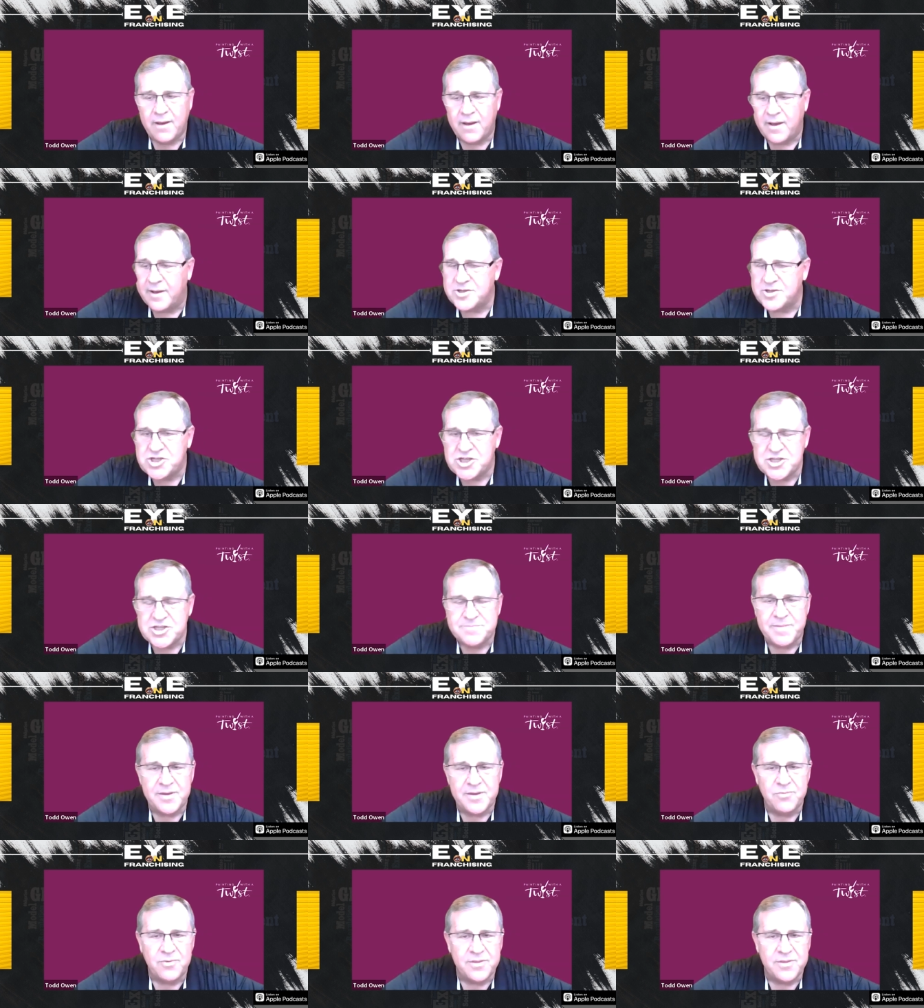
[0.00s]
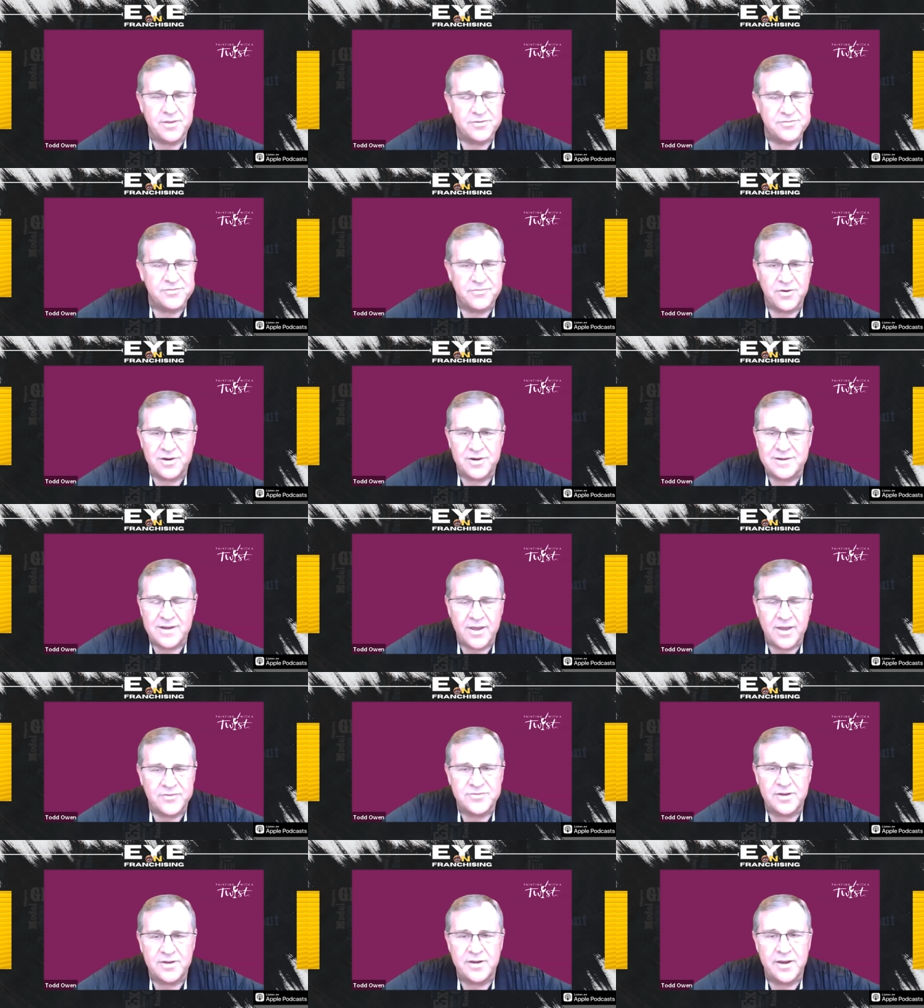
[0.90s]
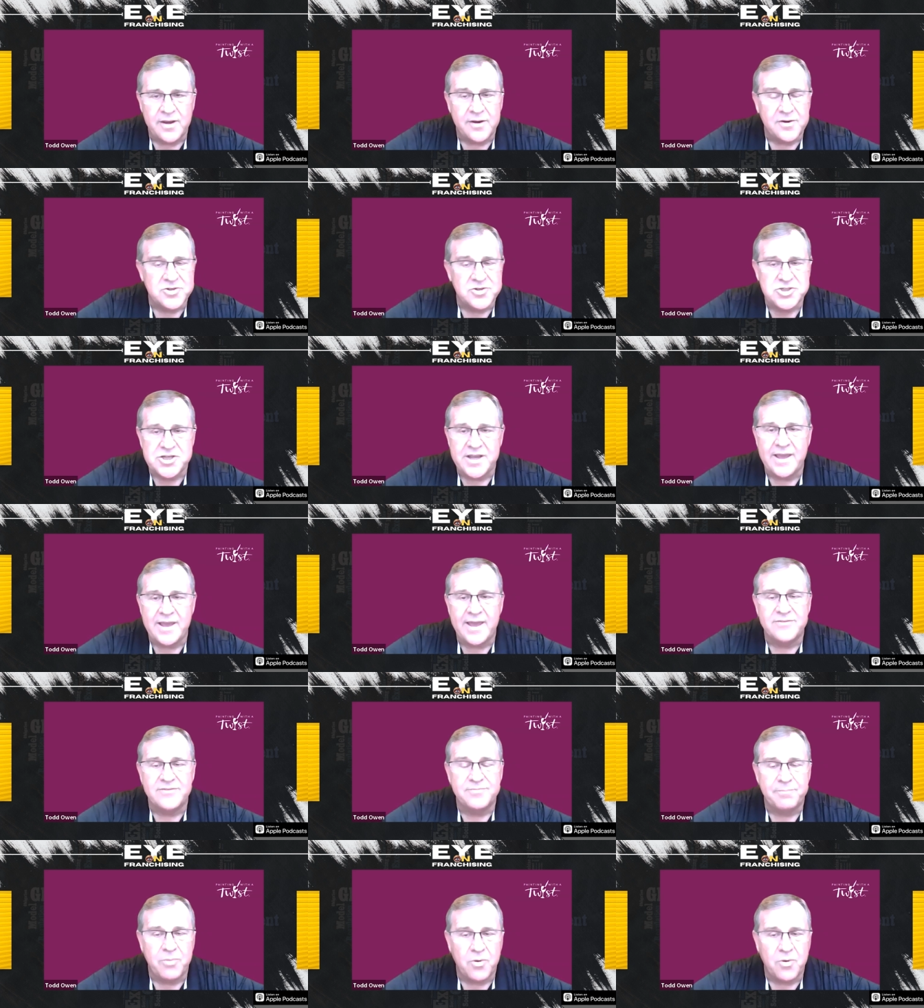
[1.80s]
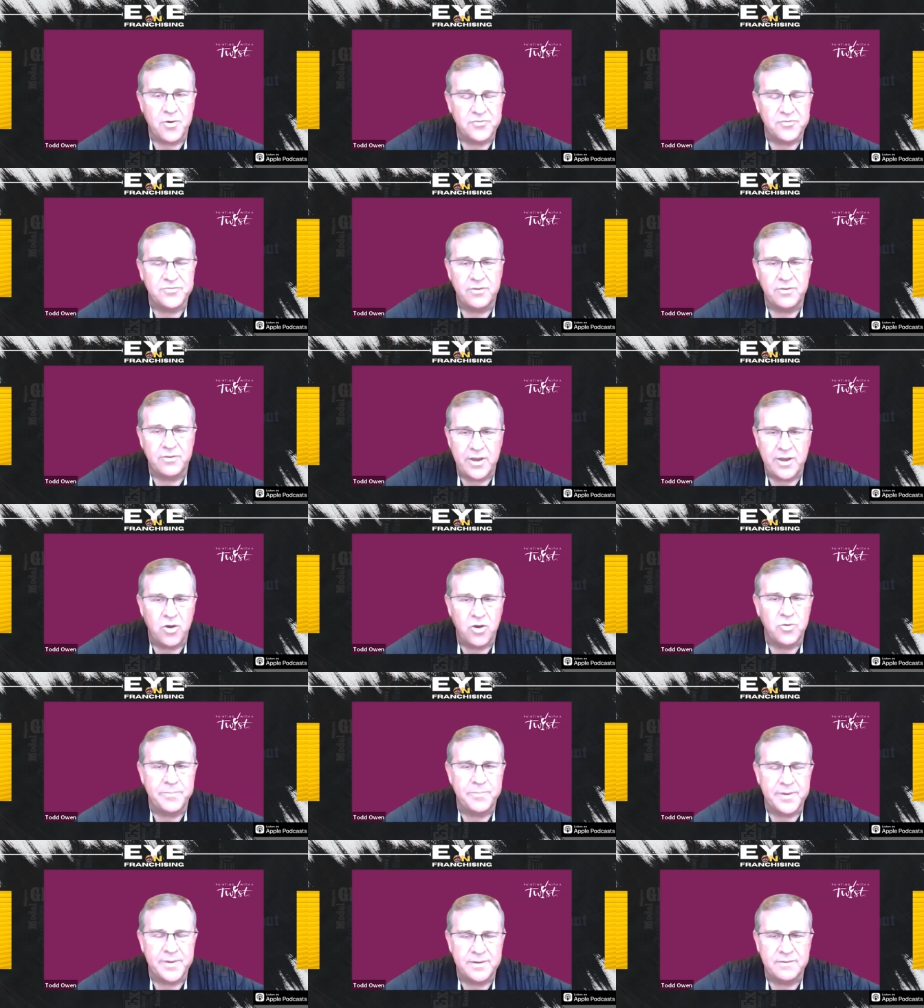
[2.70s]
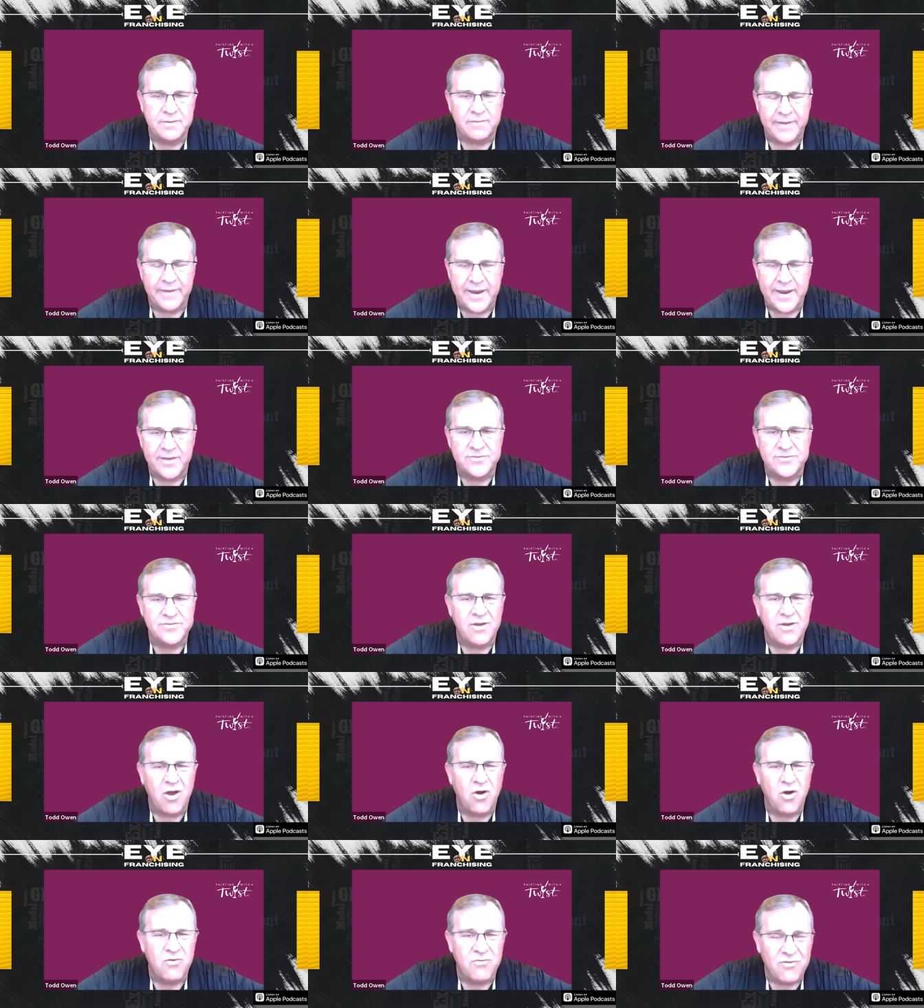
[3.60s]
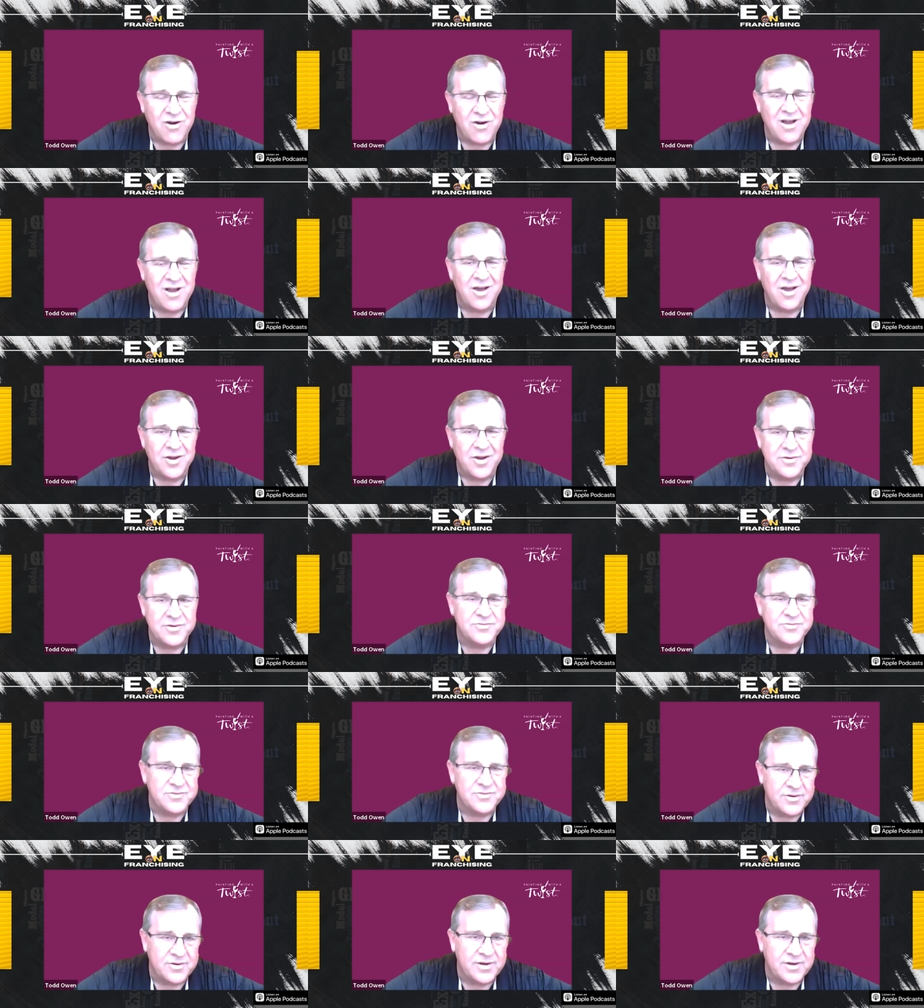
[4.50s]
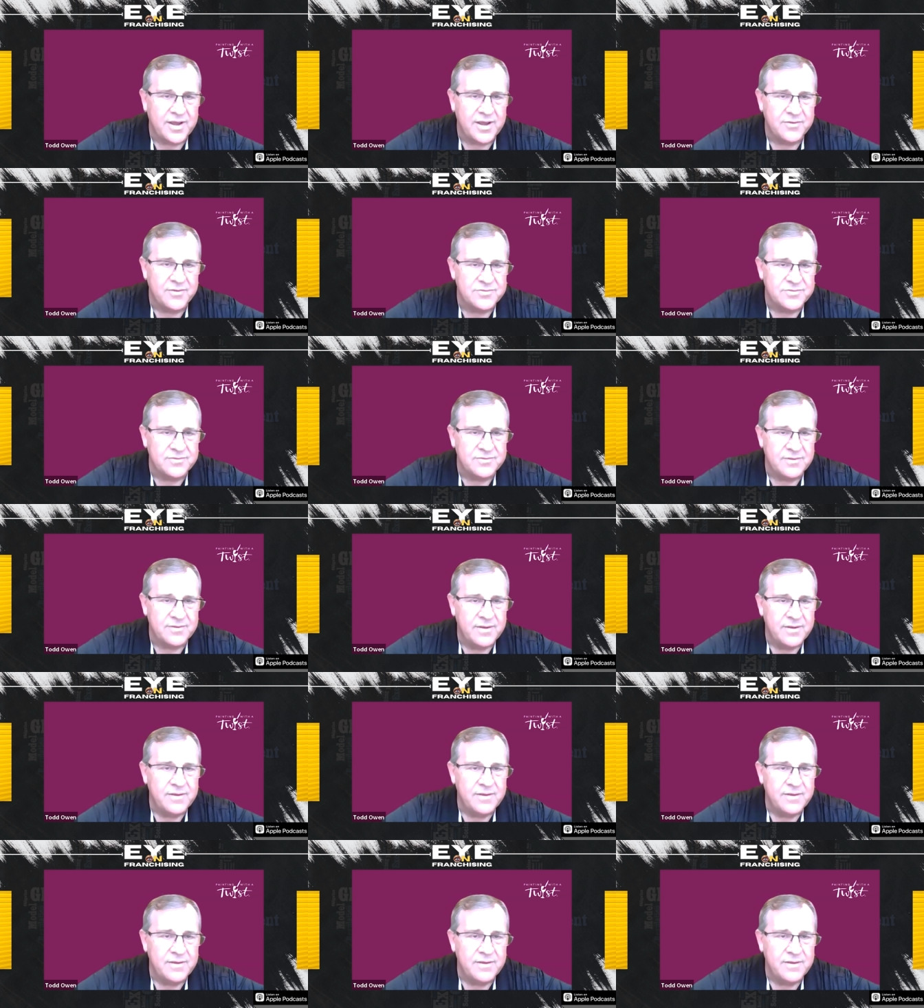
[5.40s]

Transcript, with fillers: uh, she's been with us for a dozen years. She has personally opened, Lance, over one hundred studios.